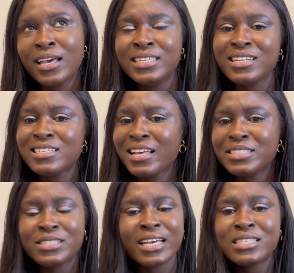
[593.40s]

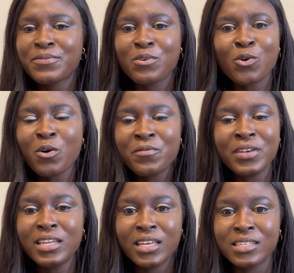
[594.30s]
just it's for
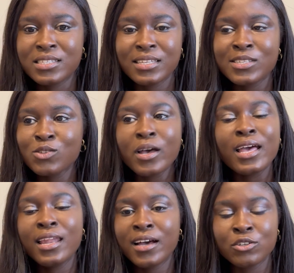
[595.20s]
convenience. It's not
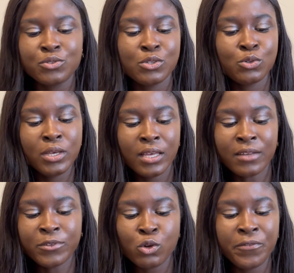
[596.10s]
a luxury.
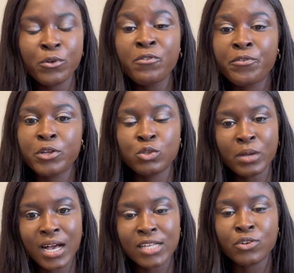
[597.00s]
So feel free to
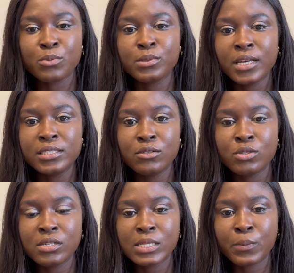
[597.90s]
add transportation
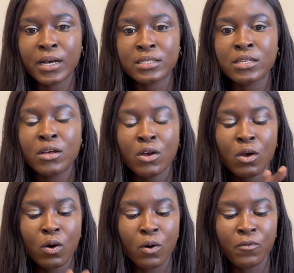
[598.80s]
to this part
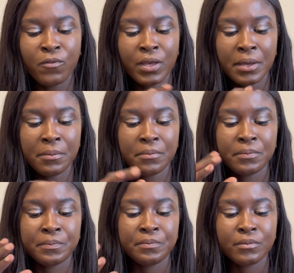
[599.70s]
of
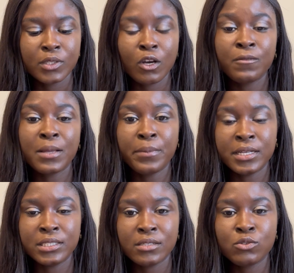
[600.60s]
the
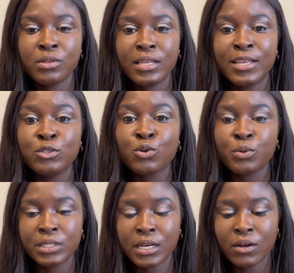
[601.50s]
budget. So in
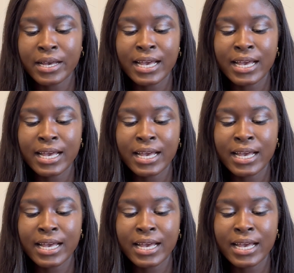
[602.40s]
total, I